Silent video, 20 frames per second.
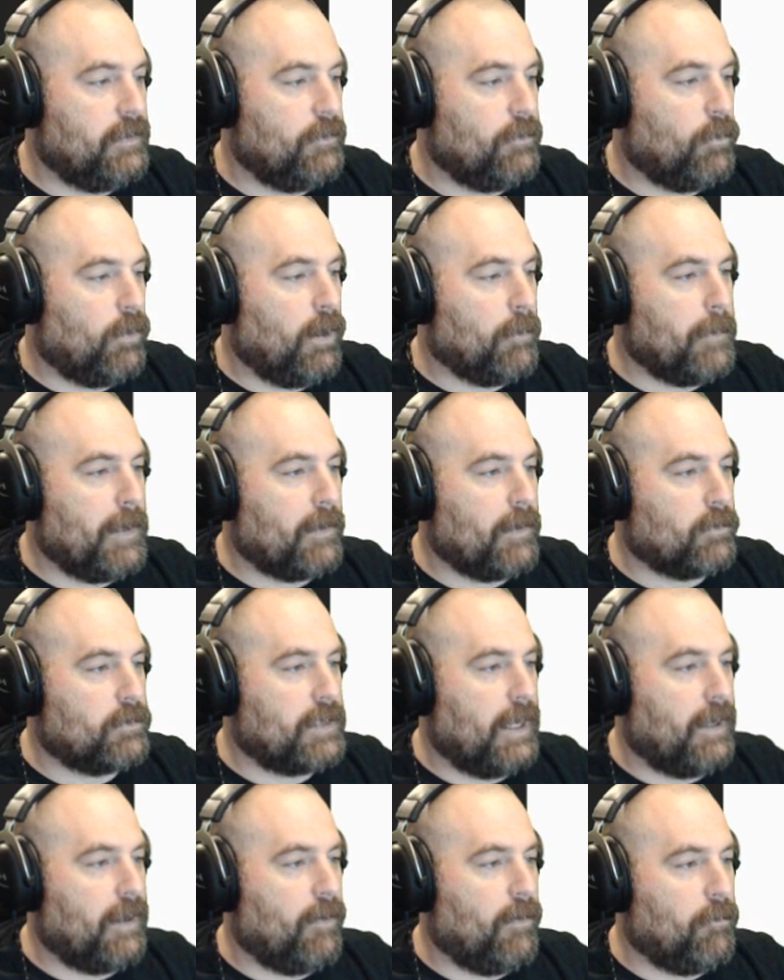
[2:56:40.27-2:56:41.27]
Water Bottle's
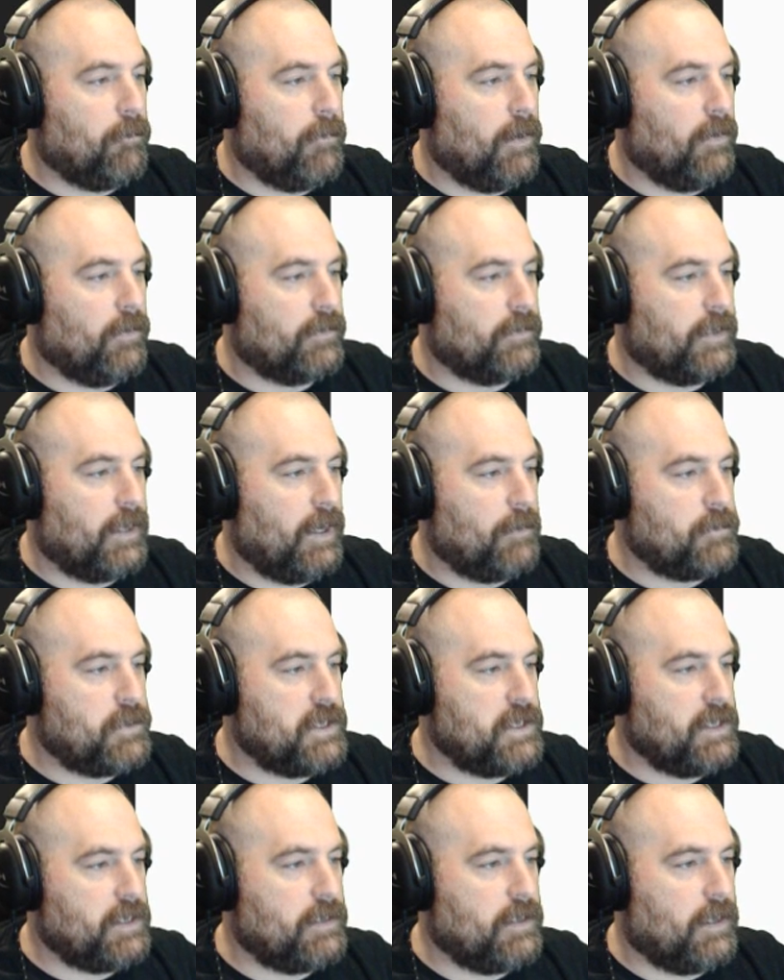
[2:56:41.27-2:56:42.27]
got to help him all the time.
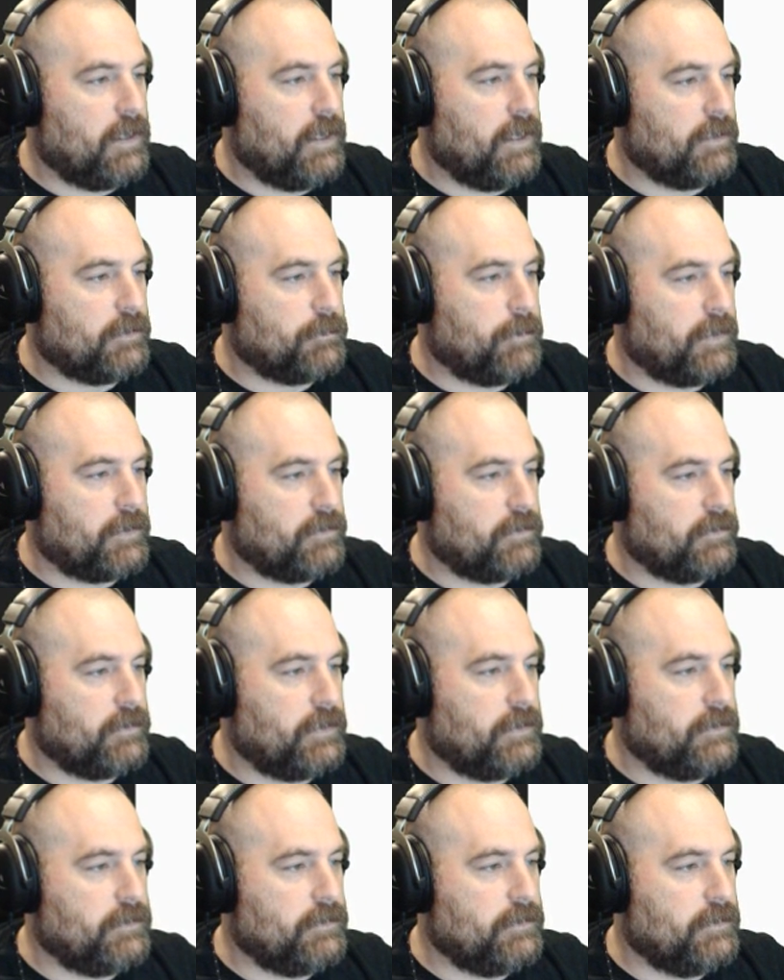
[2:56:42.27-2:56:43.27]
She can tell you how special he
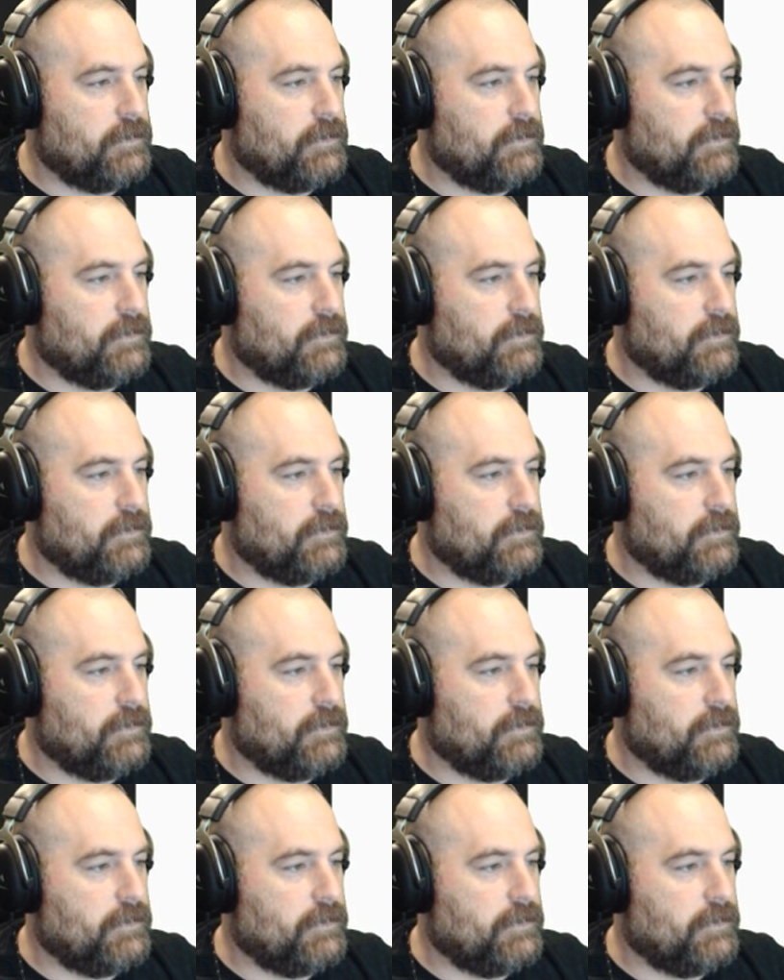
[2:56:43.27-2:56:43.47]
is.